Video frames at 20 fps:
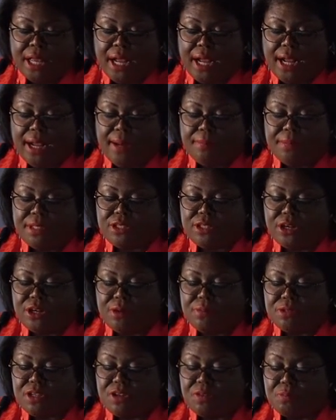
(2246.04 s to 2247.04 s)
In
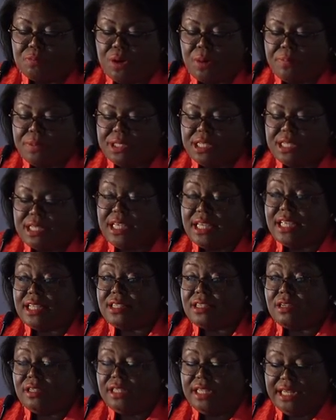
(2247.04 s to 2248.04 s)
terms of property
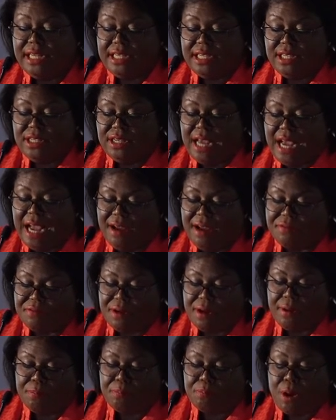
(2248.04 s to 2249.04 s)
data, they didn't have
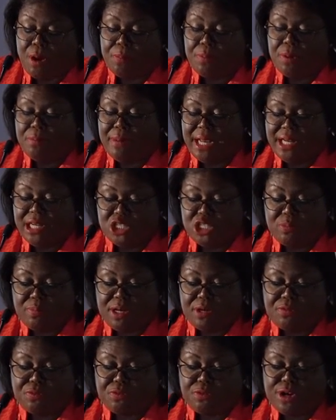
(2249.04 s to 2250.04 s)
a proper
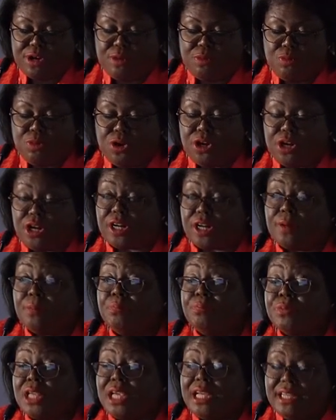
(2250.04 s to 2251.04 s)
management framework.
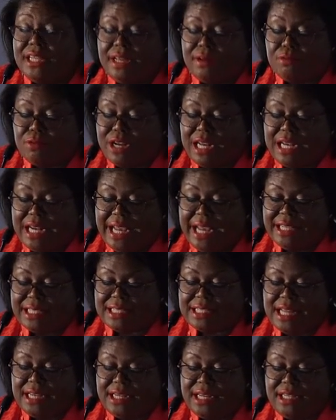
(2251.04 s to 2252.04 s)
They
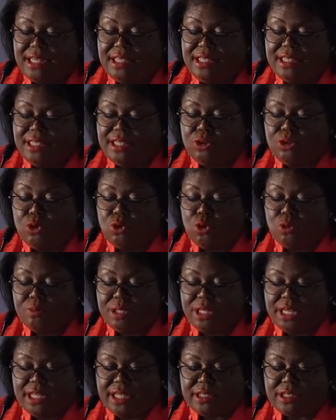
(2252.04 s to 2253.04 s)
realized that they needed
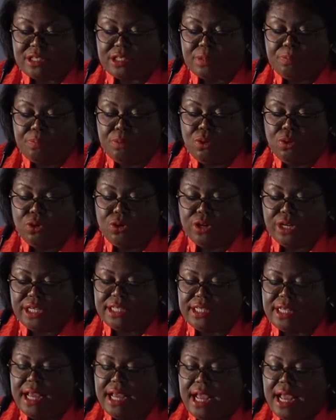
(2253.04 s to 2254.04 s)
open data
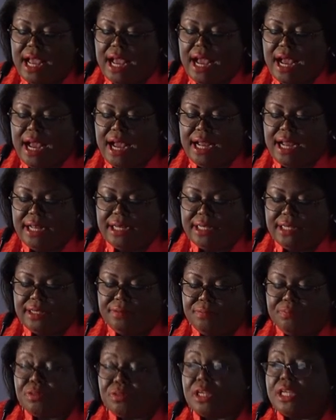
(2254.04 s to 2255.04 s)
support,
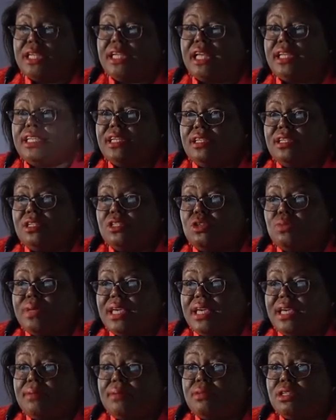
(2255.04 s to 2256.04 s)
and they needed to
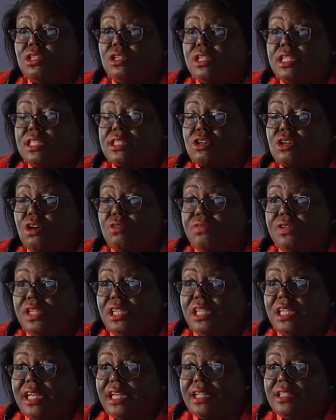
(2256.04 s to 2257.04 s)
be able to discover the
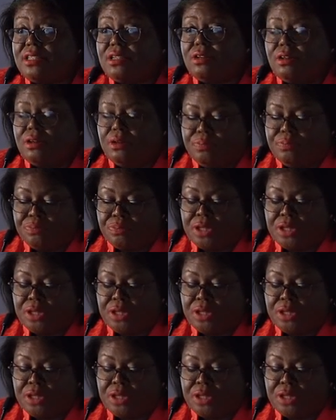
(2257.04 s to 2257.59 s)
data.